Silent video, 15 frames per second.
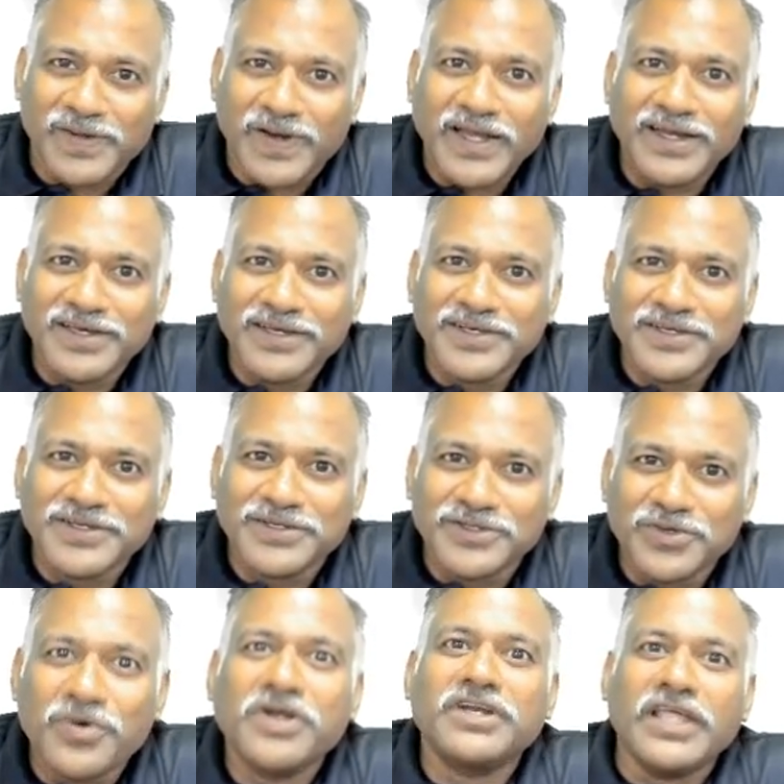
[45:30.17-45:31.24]
Right?
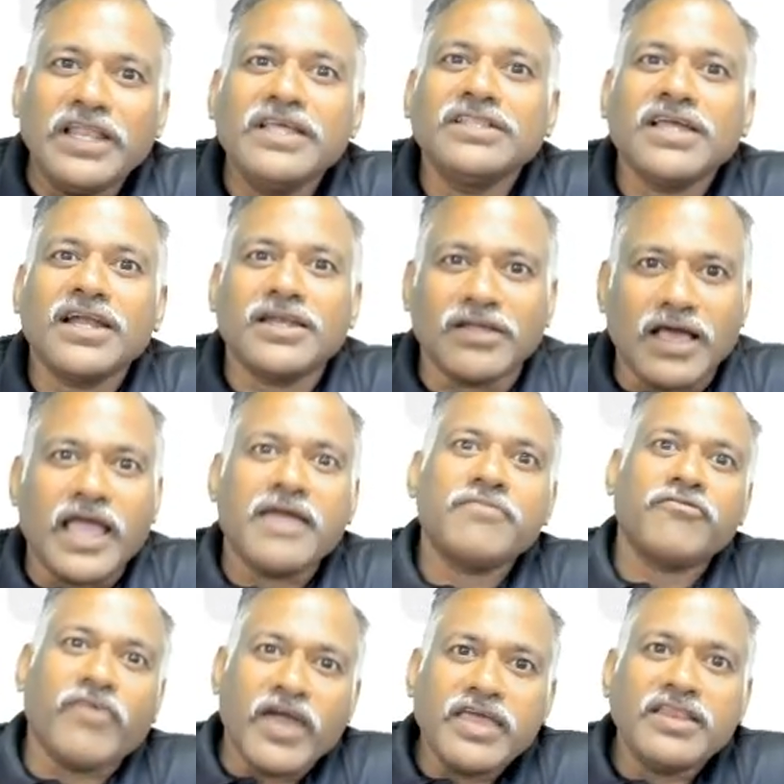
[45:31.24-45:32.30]
You are telling that I
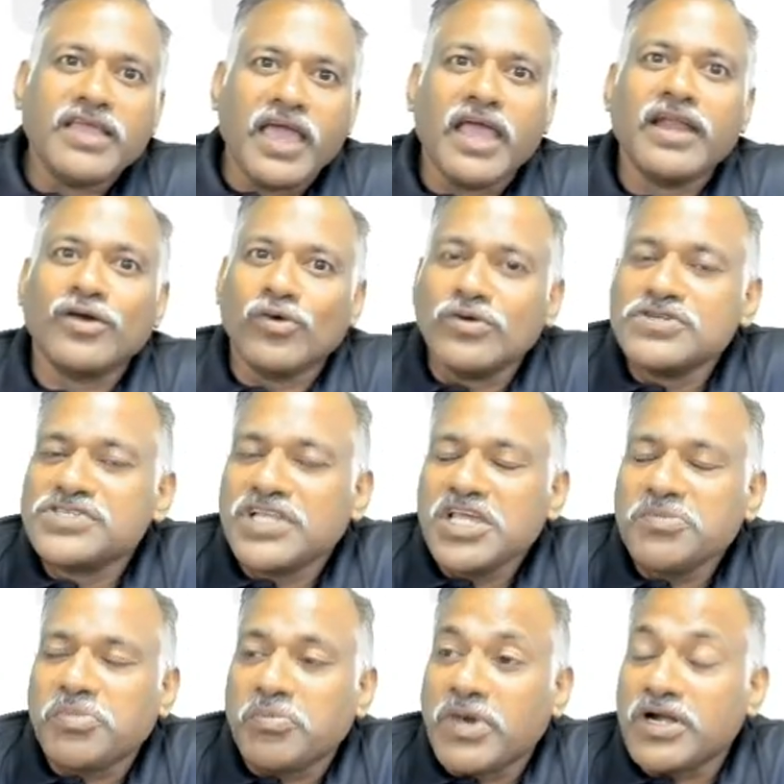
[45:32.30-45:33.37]
am fine, I had a good
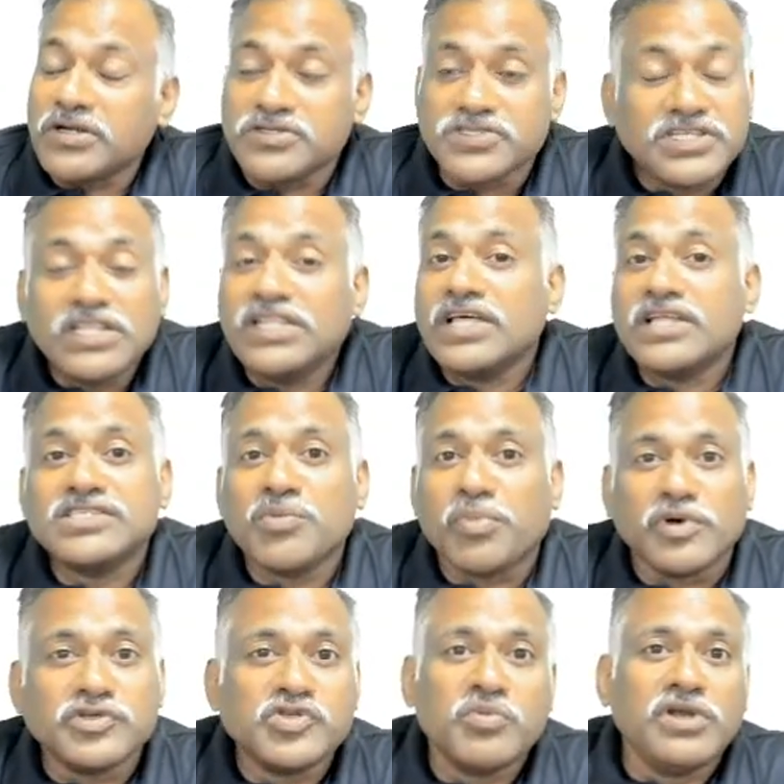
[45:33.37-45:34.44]
sleep, but still there is a
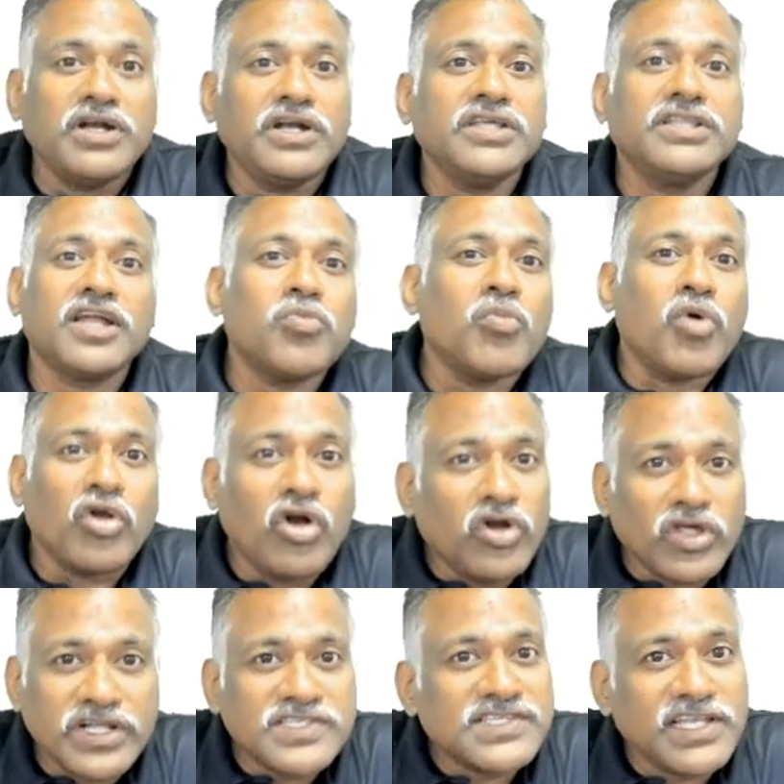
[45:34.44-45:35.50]
possibility that
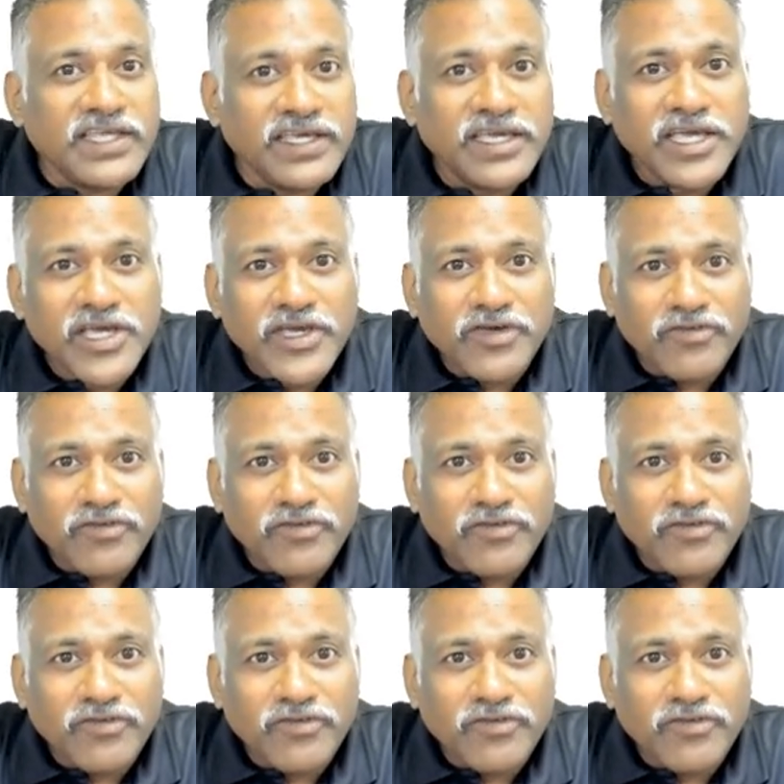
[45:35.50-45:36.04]
monotonously,